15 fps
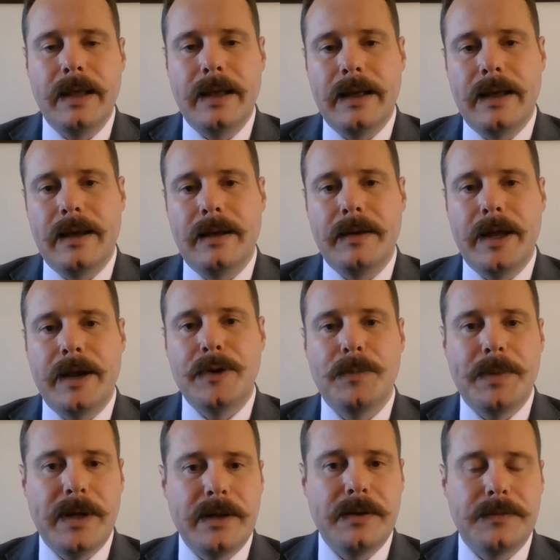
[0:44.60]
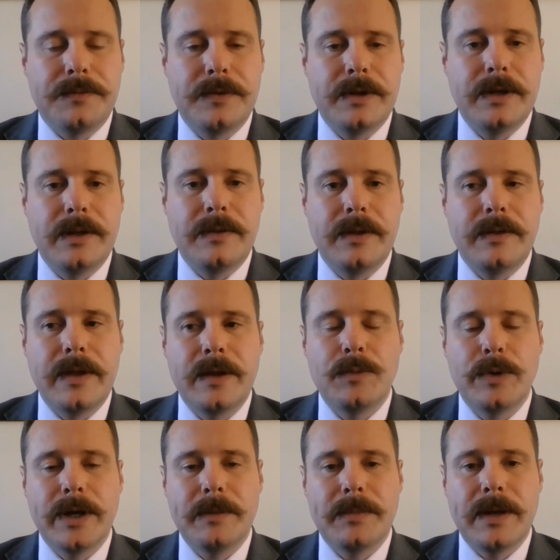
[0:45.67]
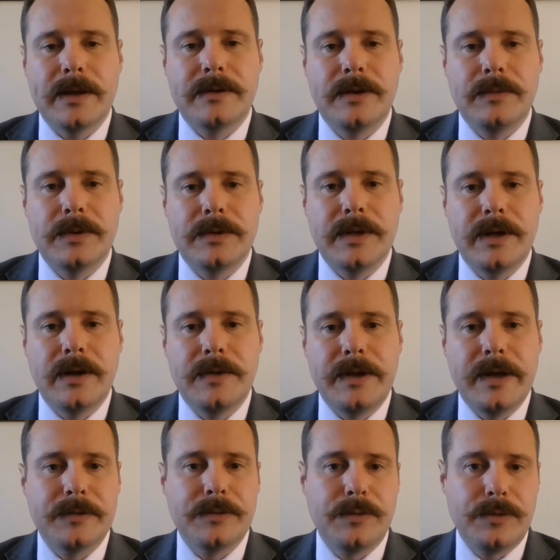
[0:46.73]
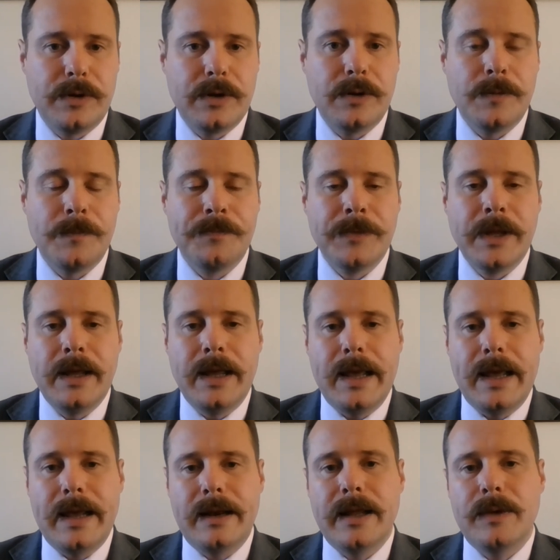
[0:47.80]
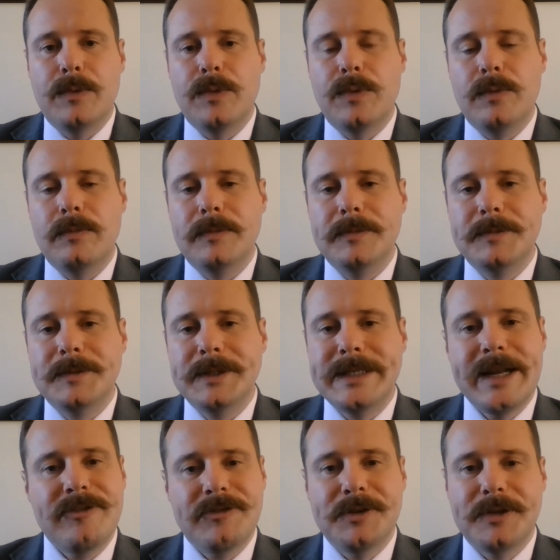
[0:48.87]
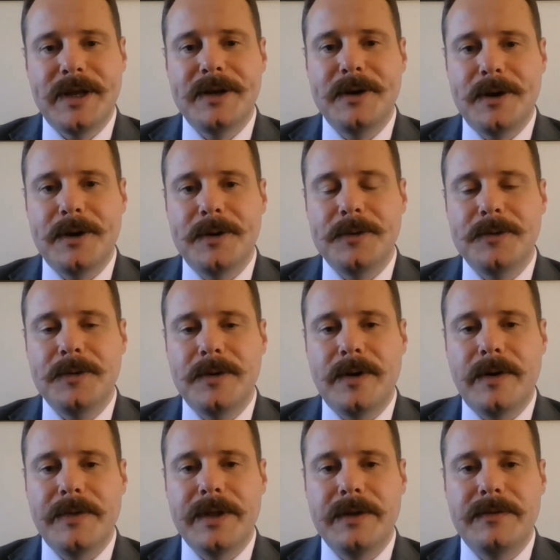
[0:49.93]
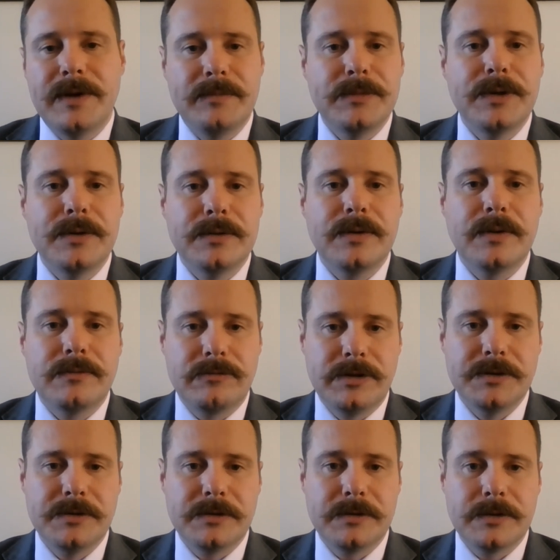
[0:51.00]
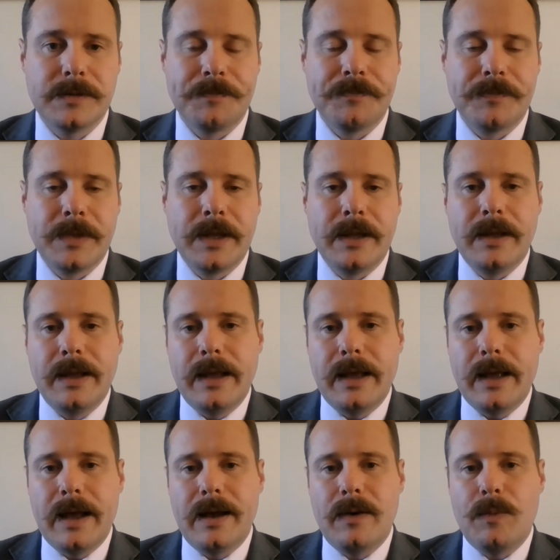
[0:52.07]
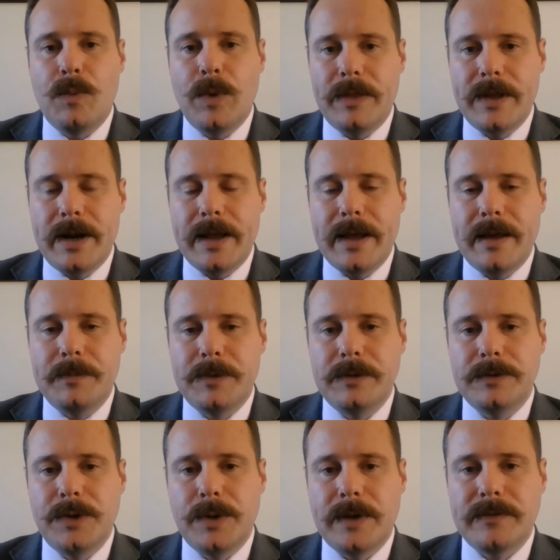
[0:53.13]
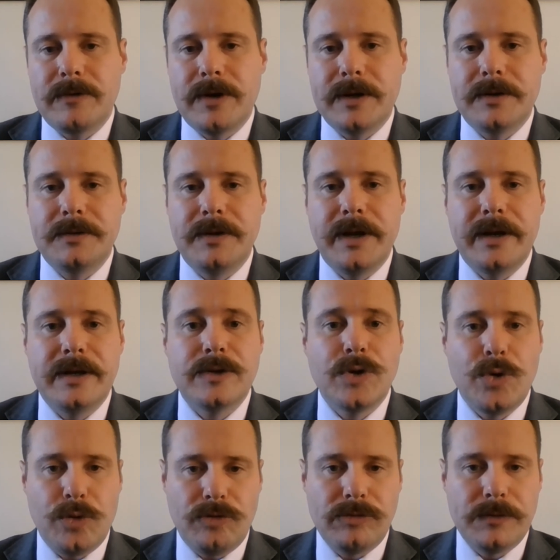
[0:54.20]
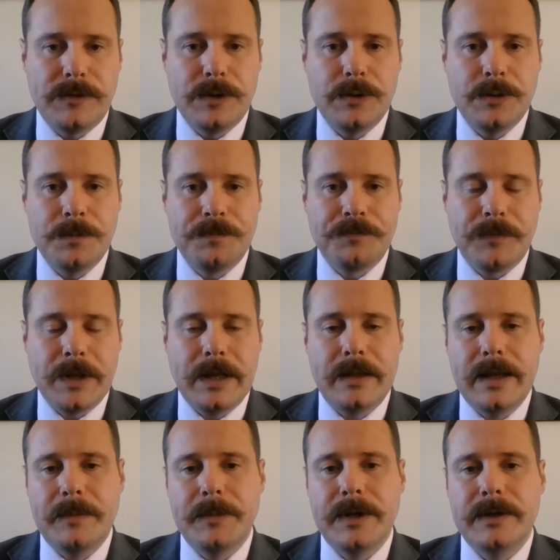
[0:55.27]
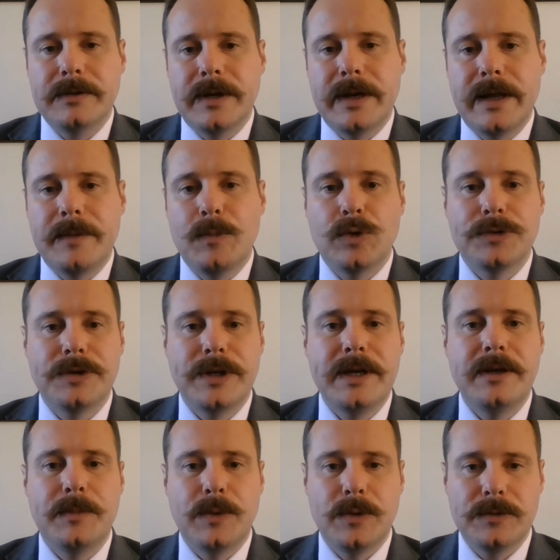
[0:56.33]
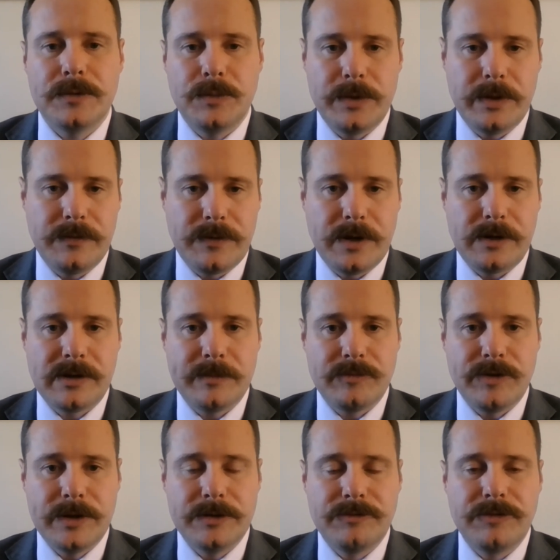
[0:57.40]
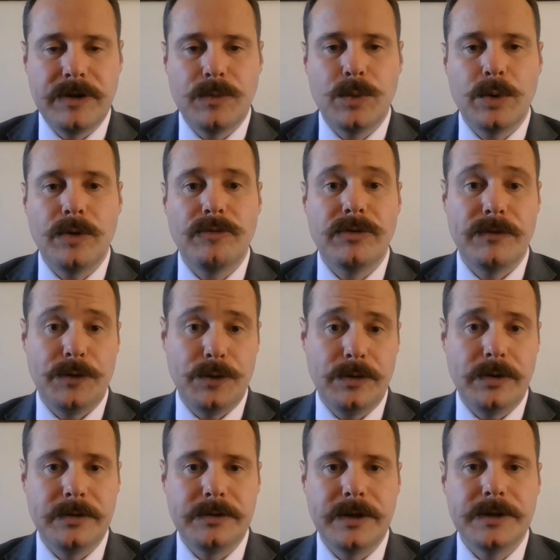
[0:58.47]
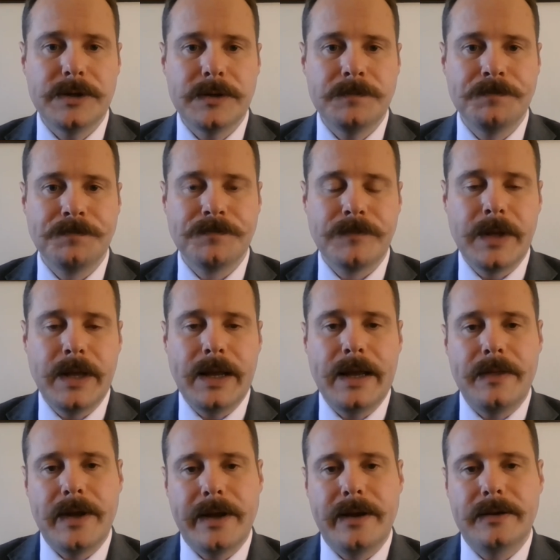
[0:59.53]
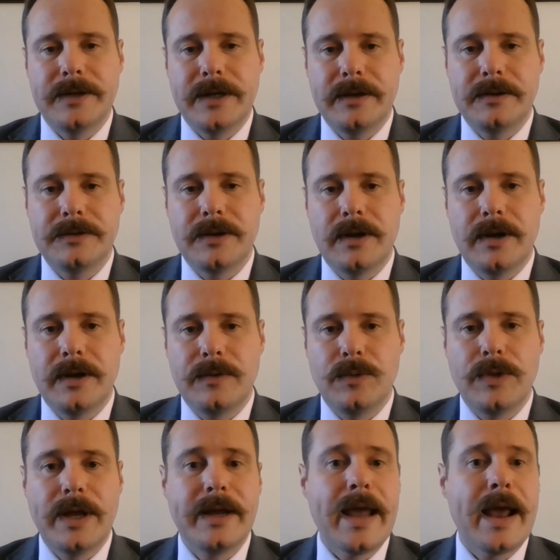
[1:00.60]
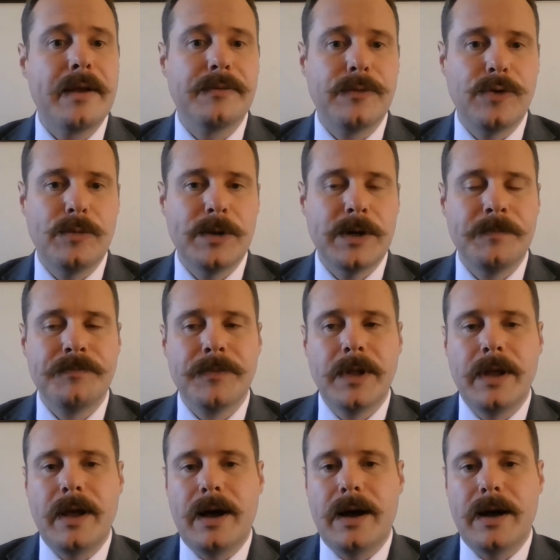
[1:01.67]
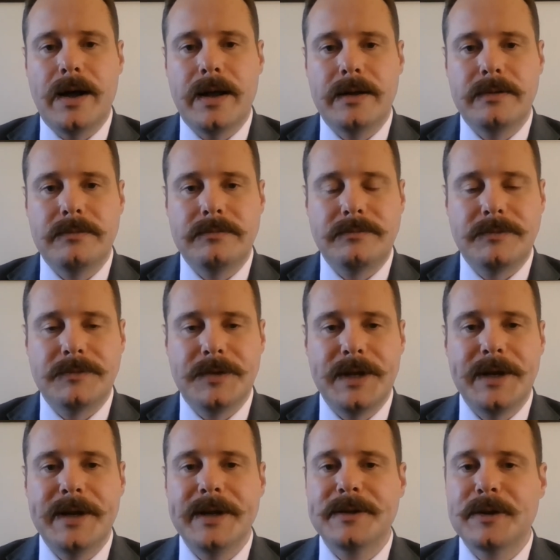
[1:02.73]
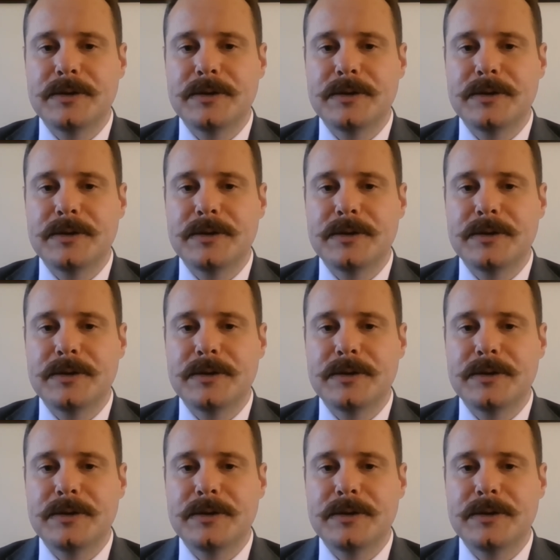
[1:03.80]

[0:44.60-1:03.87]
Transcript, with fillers: uh, and you pay your fee, and then they will get back to you and say either yes or no. And they will generally say no on the flimsiest of reasons. Uh, when that happens, you have a right to seek an internal review, and that means that a more senior person within the firearms registry will review the decision, and they can set it aside or they can affirm it. I think it is